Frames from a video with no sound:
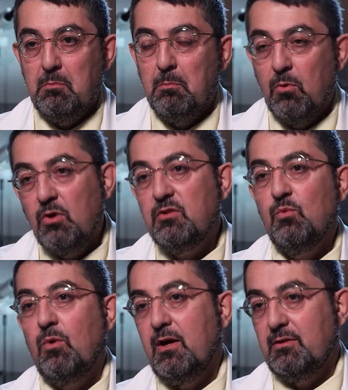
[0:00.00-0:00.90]
more than
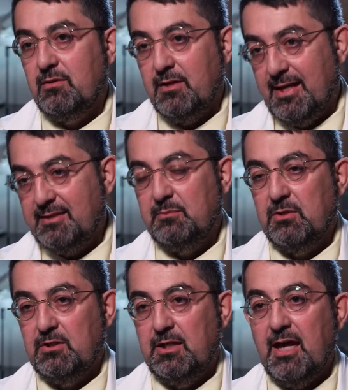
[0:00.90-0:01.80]
one
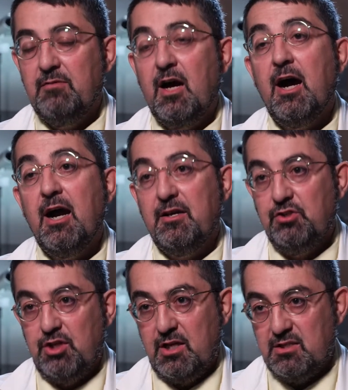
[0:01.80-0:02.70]
antibody have a higher
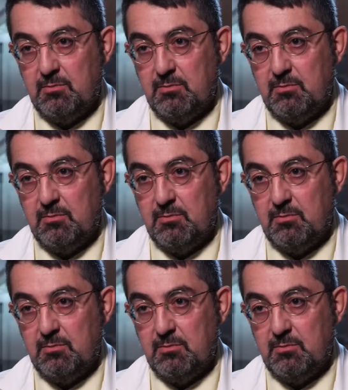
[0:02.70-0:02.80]
chance,